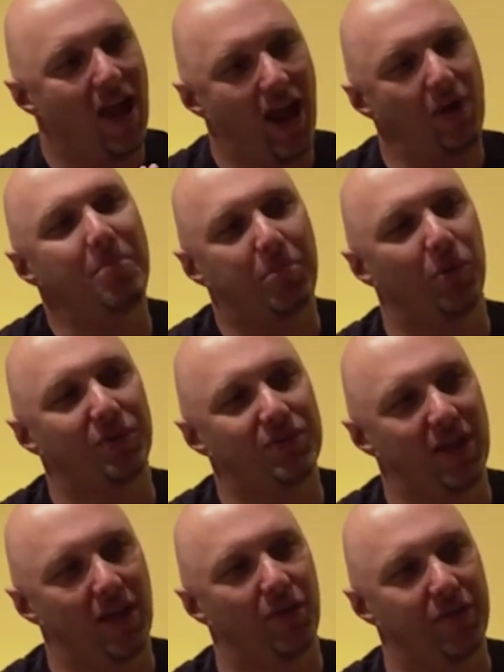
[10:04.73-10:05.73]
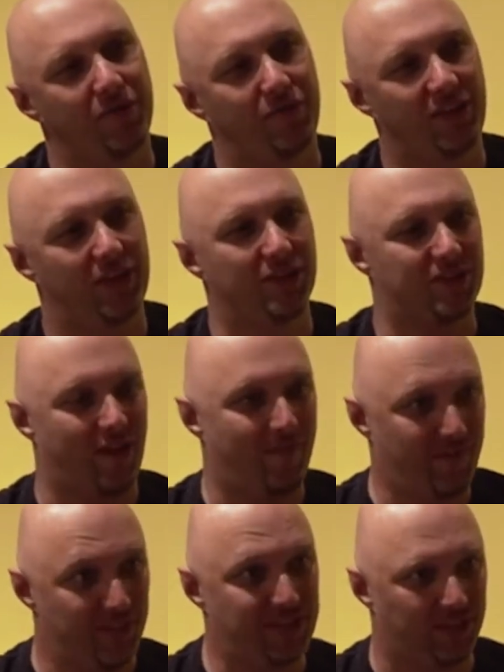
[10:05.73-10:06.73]
How important is the health and fitness
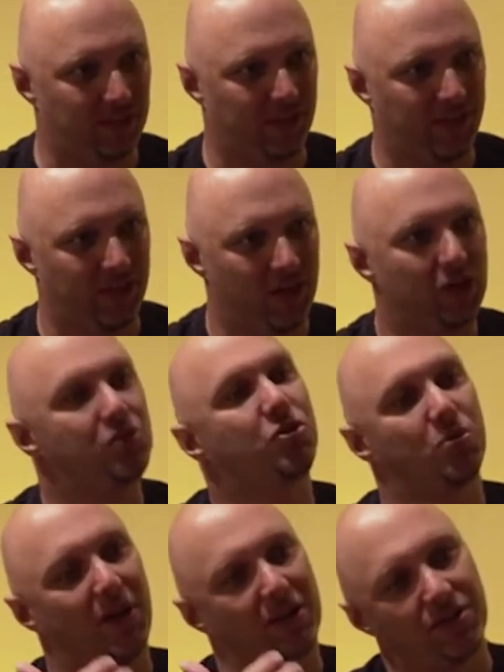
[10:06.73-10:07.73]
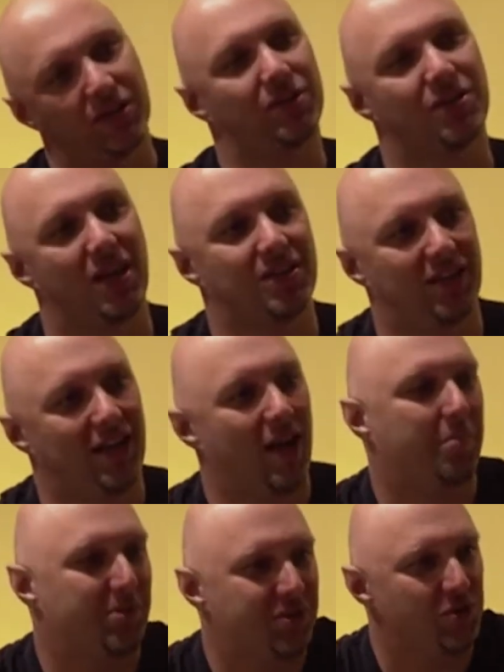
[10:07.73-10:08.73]
physically to our success in
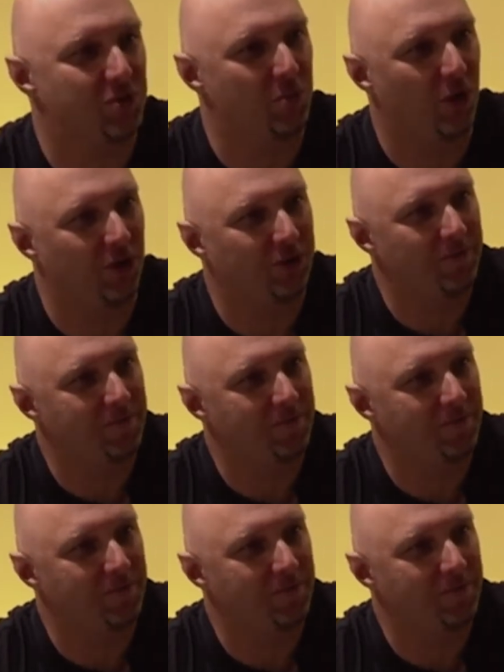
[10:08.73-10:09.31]
our business world?